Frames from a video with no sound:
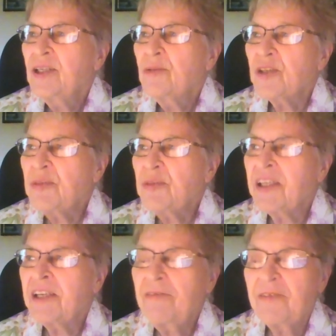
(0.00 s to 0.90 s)
which
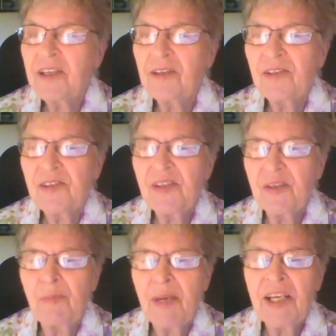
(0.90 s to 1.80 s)
many feel is
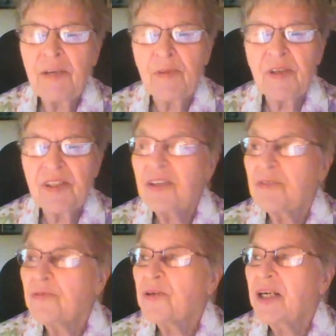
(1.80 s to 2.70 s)
the main
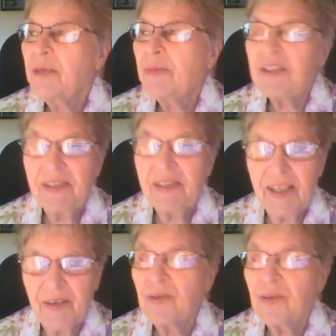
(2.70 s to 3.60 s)
reason for coming
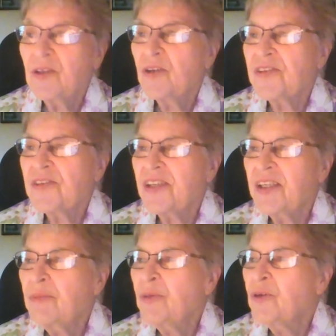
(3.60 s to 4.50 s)
together on
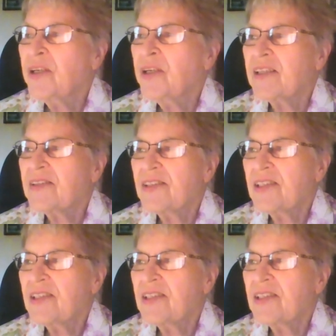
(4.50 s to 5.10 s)
Sunday mornings.